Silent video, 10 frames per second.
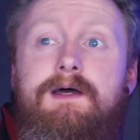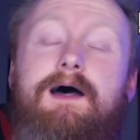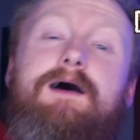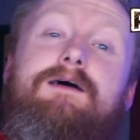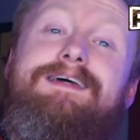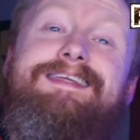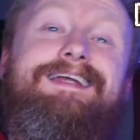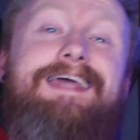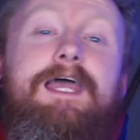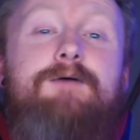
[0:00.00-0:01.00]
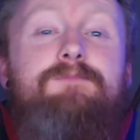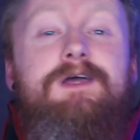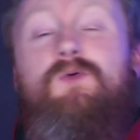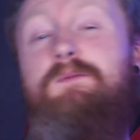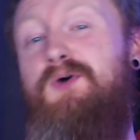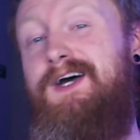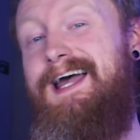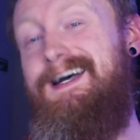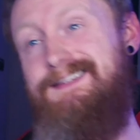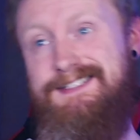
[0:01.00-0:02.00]
And then camping we put
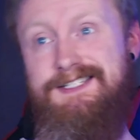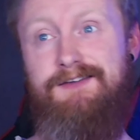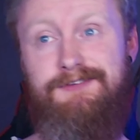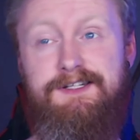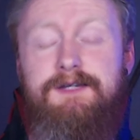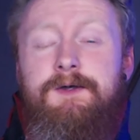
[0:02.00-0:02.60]
at 70.